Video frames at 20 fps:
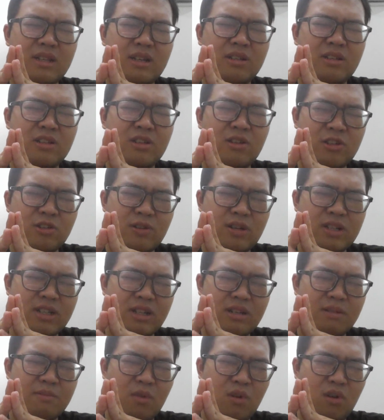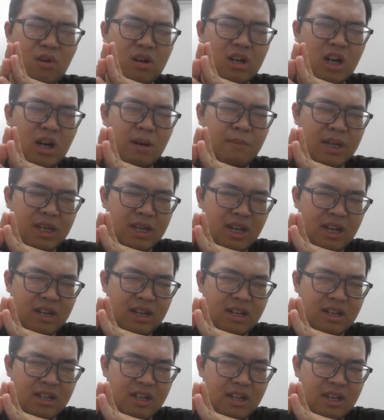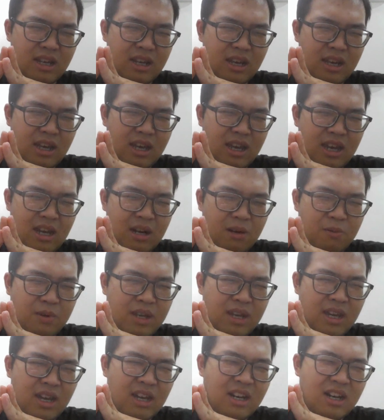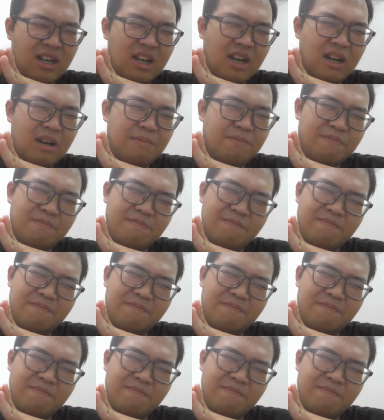the situation more complicated, and we ended up